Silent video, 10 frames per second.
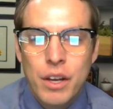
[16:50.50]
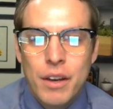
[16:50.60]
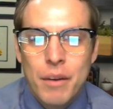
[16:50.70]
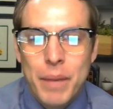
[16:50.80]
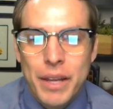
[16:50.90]

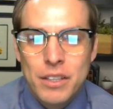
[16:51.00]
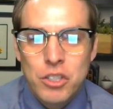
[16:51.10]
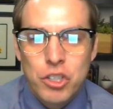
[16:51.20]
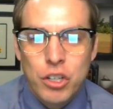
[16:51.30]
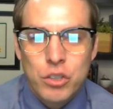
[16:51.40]
Beth is
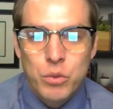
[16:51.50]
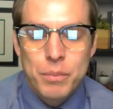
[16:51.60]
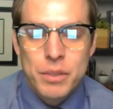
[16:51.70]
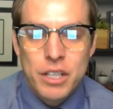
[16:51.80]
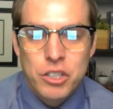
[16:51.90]
charged with
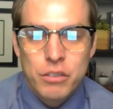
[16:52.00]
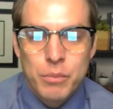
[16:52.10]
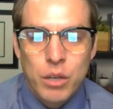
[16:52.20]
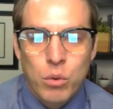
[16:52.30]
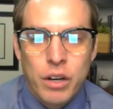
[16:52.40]
possession of
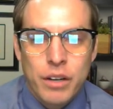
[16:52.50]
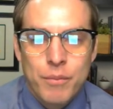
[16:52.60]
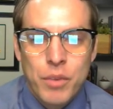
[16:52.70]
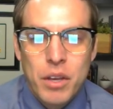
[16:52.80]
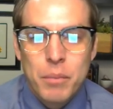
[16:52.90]
marijuana,
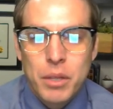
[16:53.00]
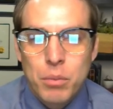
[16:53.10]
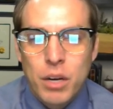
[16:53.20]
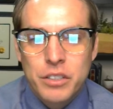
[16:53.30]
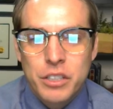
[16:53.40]
but the
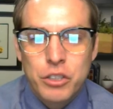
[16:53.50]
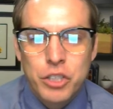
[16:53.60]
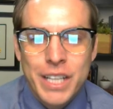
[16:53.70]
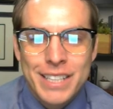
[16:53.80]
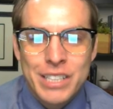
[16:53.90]

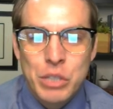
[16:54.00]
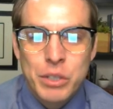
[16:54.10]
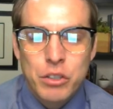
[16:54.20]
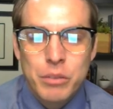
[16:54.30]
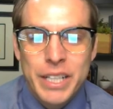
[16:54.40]
prosecution has no
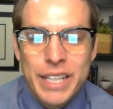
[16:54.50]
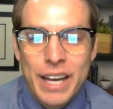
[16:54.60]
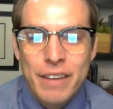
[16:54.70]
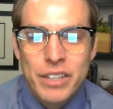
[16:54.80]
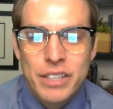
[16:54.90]
incriminating
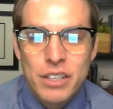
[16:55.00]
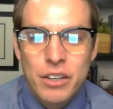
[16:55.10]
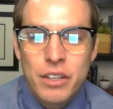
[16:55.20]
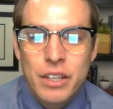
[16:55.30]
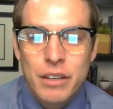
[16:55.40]
evidence
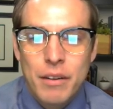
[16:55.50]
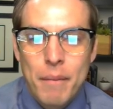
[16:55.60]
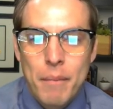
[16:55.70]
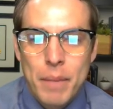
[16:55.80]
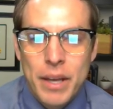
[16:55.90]
other than
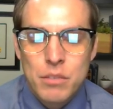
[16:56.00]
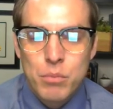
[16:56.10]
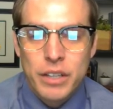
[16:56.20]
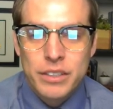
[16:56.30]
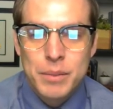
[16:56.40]
Beth's
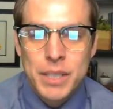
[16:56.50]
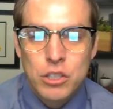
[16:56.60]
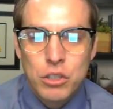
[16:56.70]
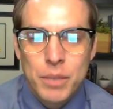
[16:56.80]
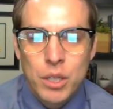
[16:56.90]
proximity
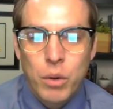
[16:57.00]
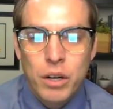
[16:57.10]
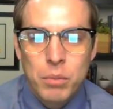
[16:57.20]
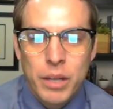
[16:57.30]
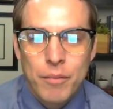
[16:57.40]
to the
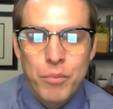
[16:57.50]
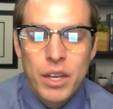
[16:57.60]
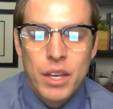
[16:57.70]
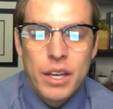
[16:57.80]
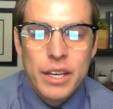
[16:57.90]
marijuana plant.
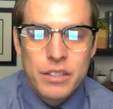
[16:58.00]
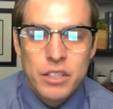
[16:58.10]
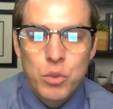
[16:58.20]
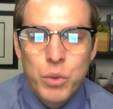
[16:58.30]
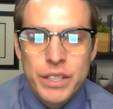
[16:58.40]
In
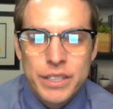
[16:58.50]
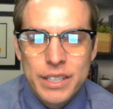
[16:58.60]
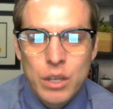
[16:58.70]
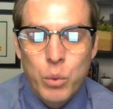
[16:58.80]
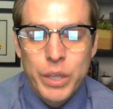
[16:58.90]
such a weak
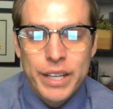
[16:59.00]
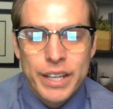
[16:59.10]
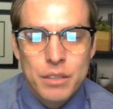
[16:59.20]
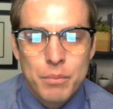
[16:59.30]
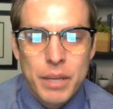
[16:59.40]

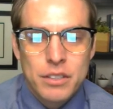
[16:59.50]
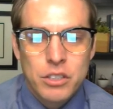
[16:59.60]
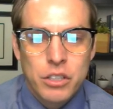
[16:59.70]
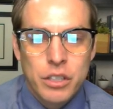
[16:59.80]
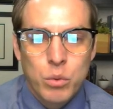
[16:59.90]
case, Beth's
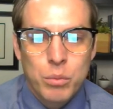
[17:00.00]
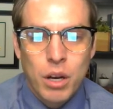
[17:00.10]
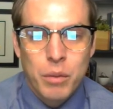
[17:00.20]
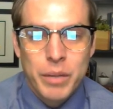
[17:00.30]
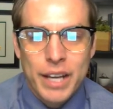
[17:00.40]
attorney would
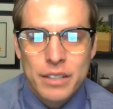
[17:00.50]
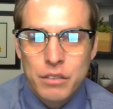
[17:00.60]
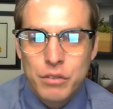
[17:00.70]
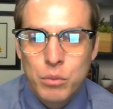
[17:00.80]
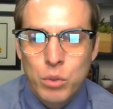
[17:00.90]
probably ask a
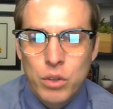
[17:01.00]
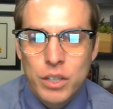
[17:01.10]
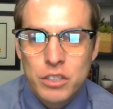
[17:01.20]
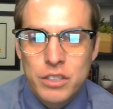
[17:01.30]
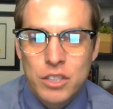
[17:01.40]
few more
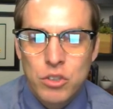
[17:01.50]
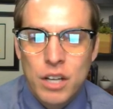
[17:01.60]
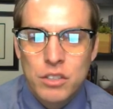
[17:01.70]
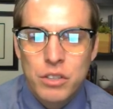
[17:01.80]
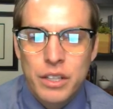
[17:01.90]
questions at trial
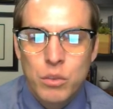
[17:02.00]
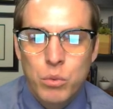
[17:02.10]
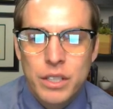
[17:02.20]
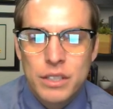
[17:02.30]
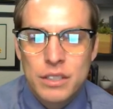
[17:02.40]
so that the
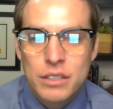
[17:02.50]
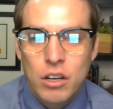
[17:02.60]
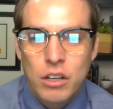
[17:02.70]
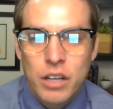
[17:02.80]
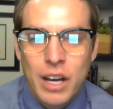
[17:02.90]
witnesses
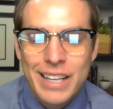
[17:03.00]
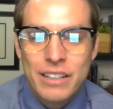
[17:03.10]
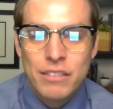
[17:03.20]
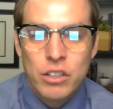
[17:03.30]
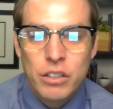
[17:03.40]
are not
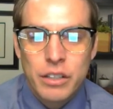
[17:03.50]
inadvertently